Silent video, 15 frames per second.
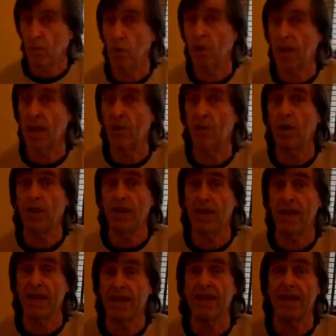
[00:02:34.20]
work out what
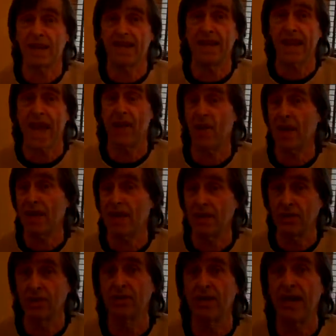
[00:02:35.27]
that is and how I can
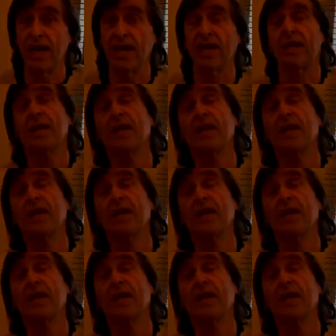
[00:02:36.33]
do that